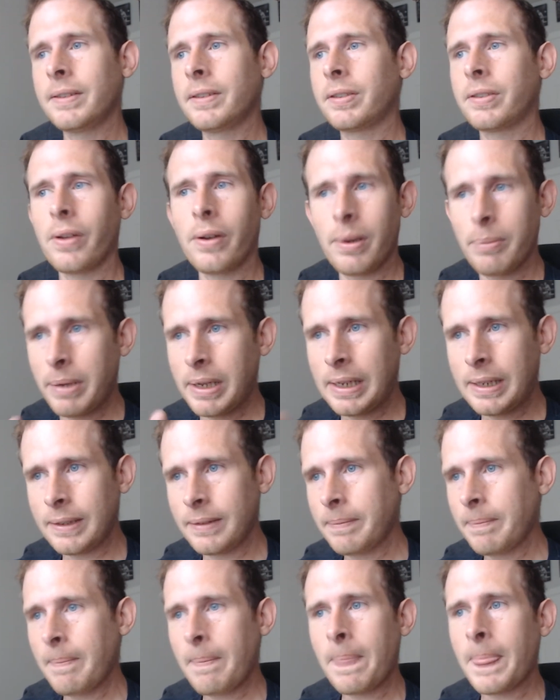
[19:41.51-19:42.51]
So I
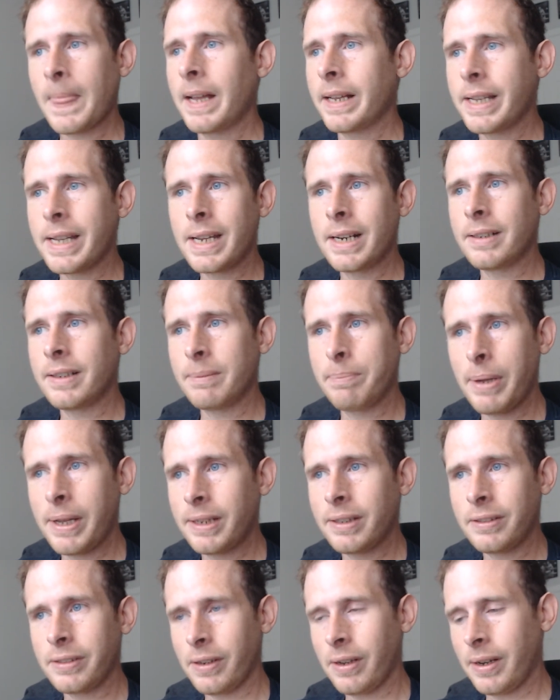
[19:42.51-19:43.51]
mean, again, it
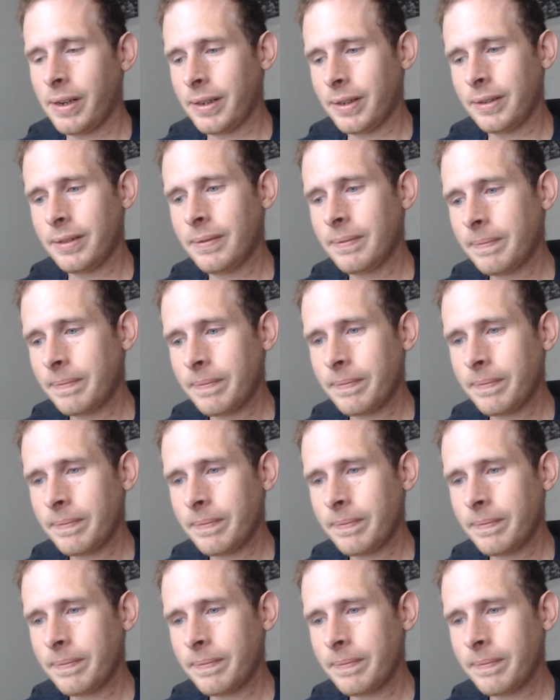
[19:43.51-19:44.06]
depends on